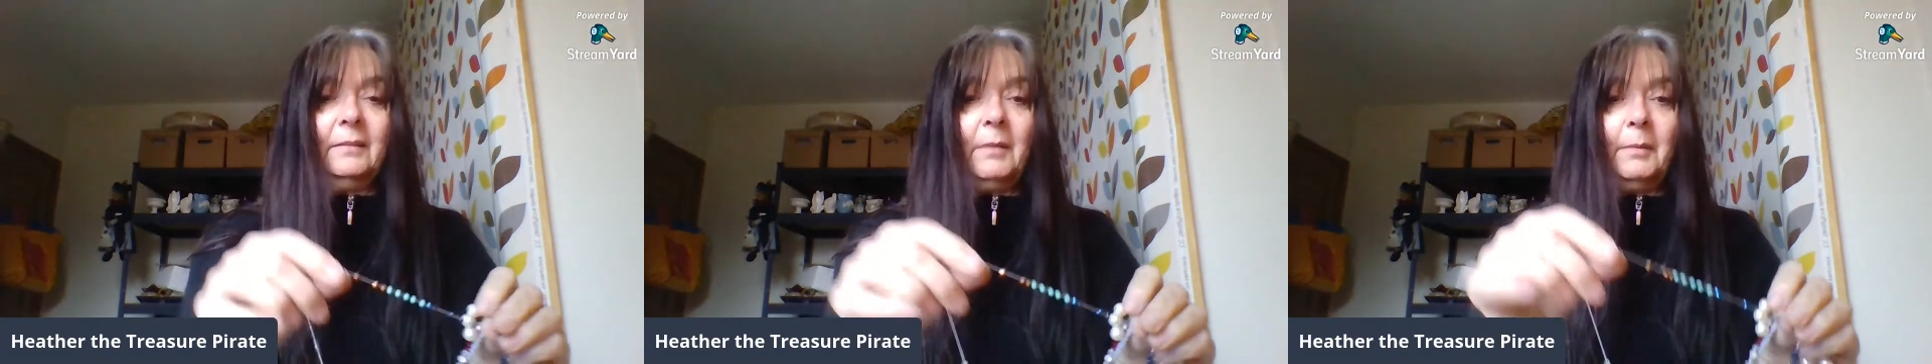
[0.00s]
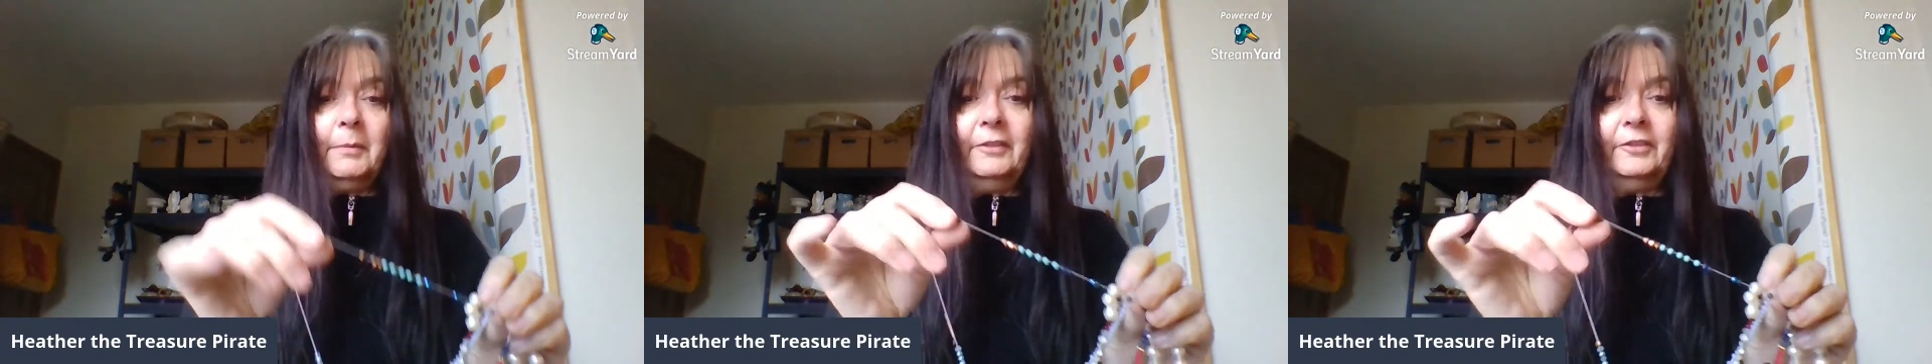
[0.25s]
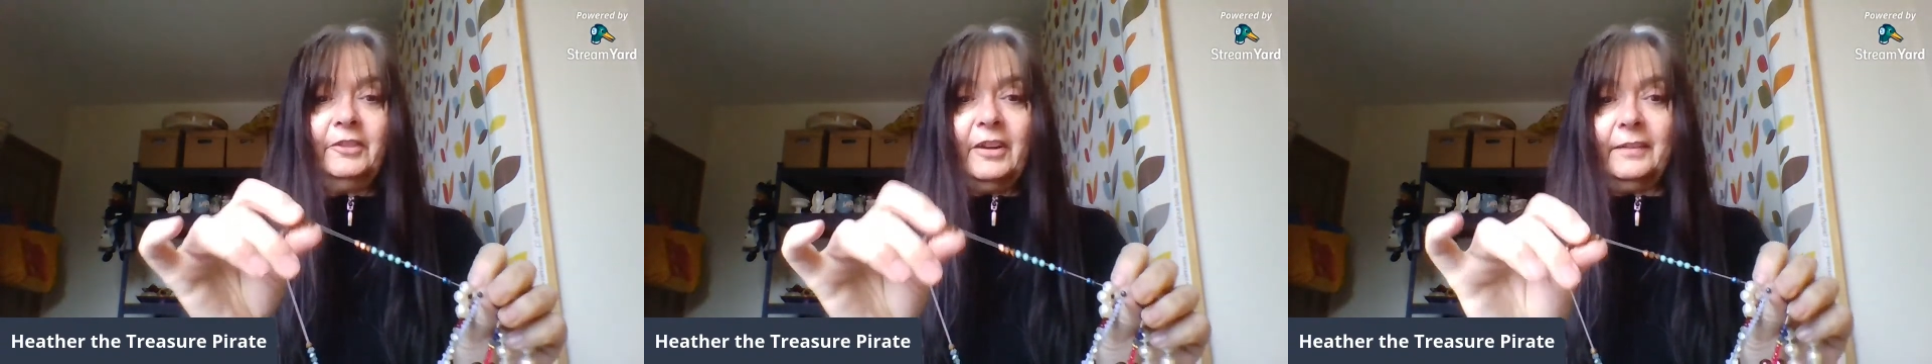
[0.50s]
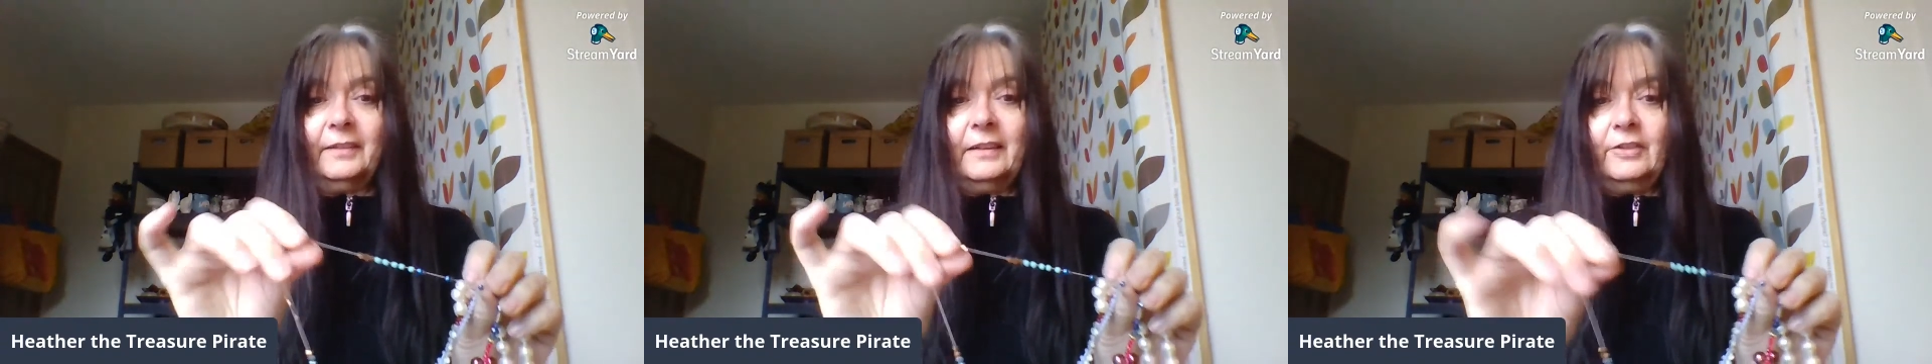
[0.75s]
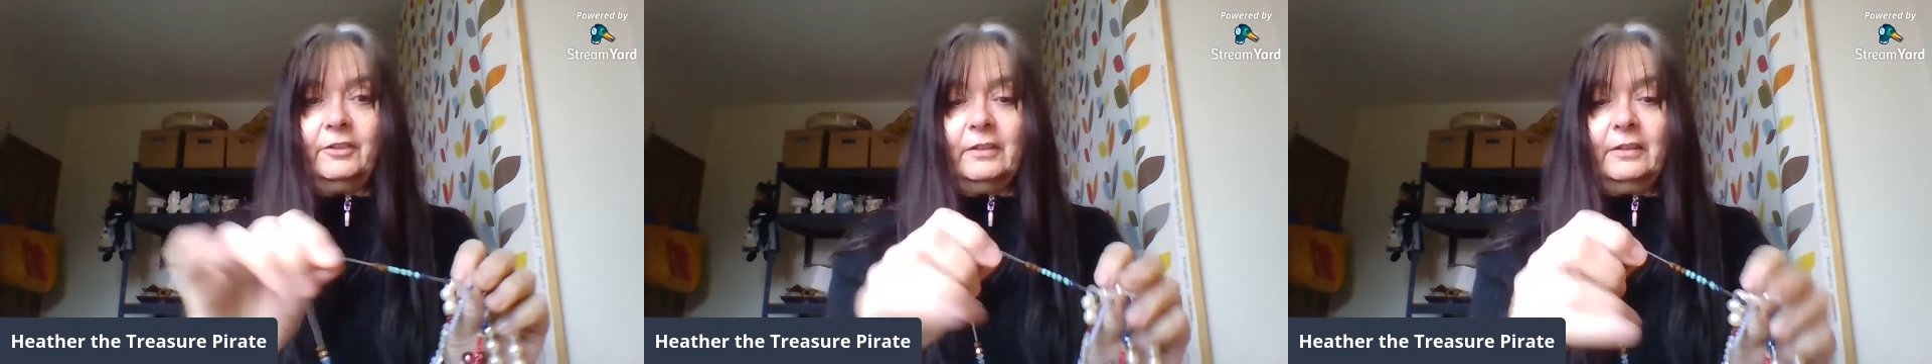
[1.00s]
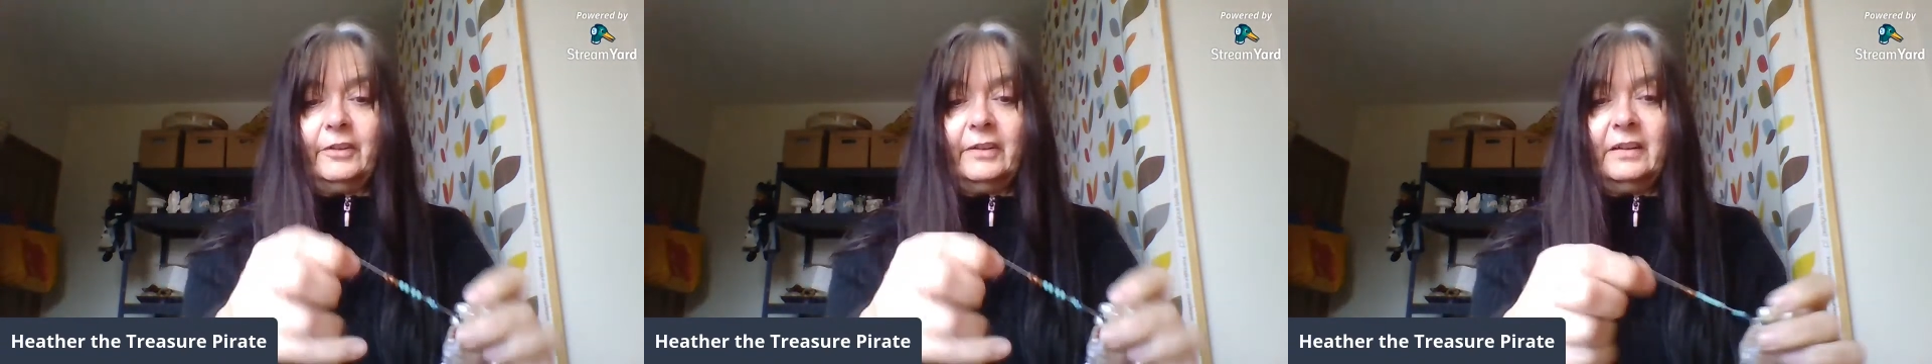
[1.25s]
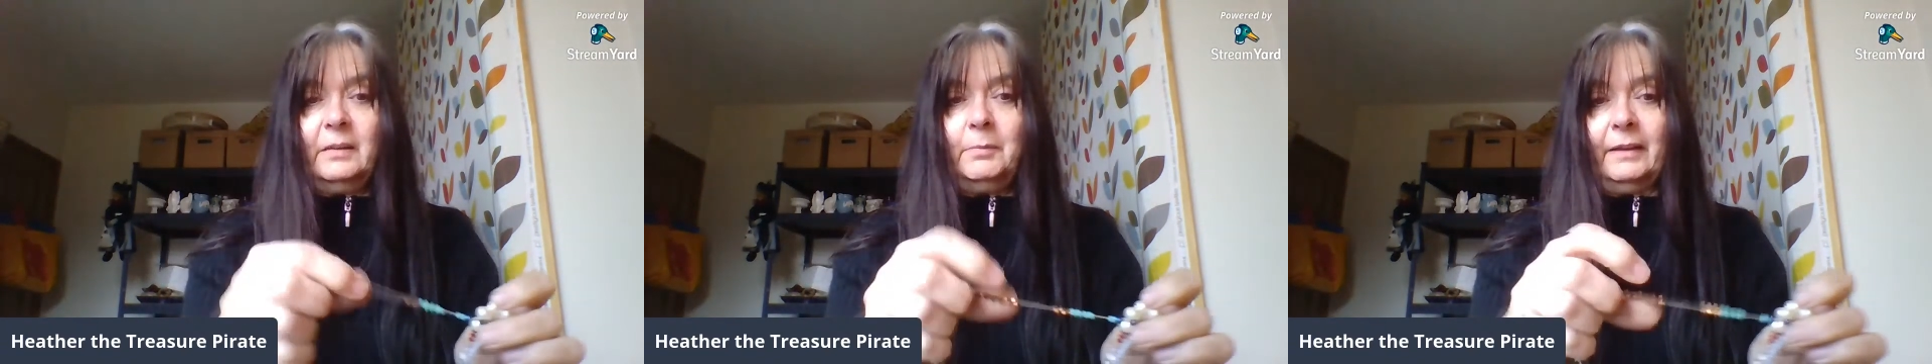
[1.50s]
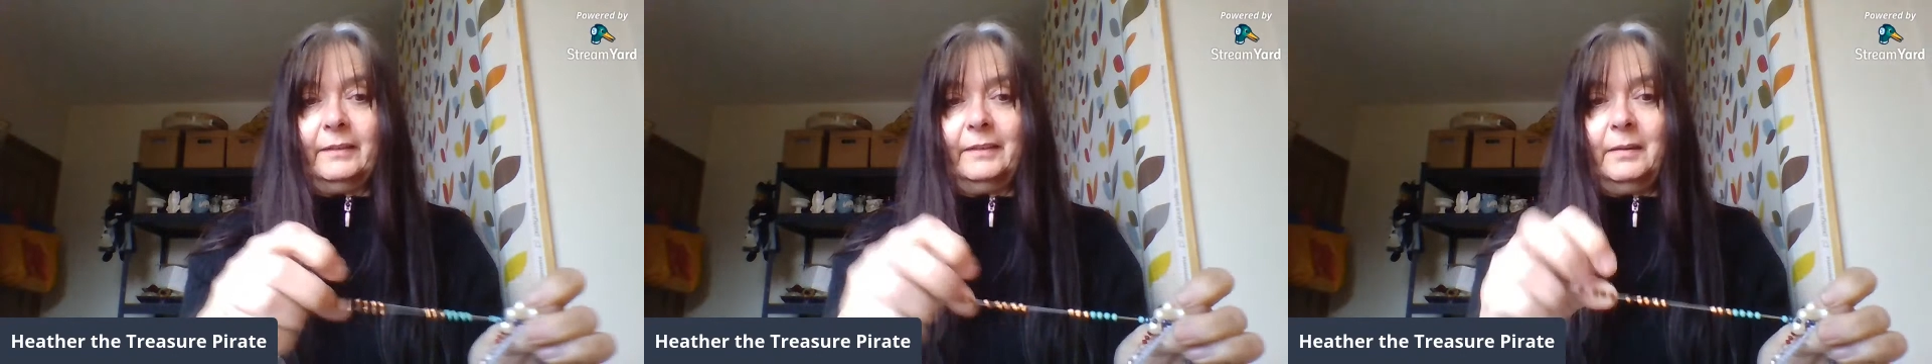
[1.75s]
knife is just literally tiny
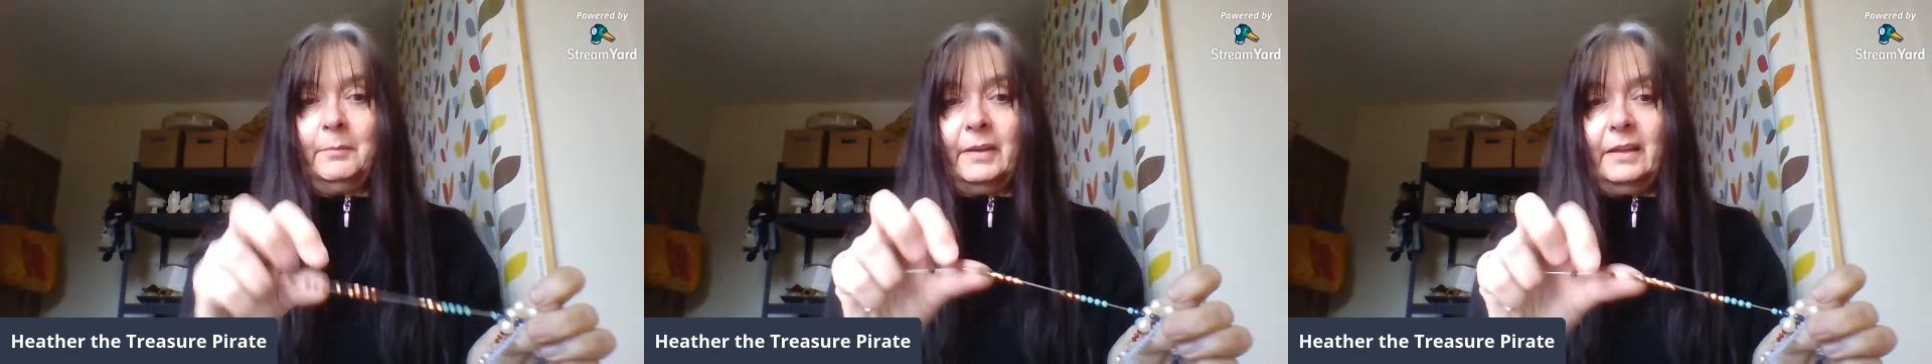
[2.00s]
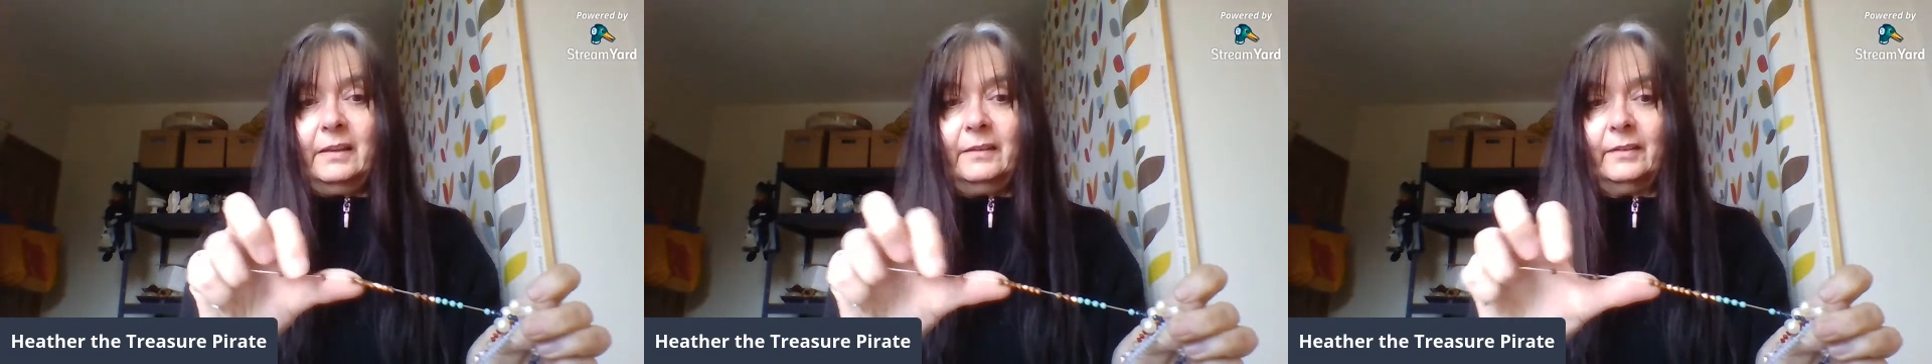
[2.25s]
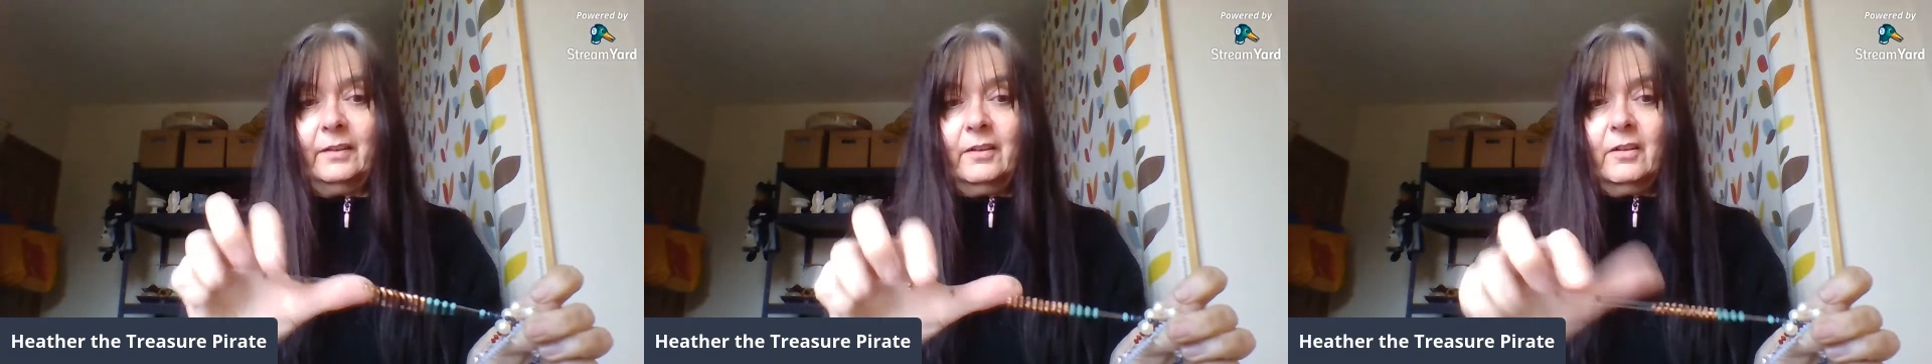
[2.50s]
plastic beads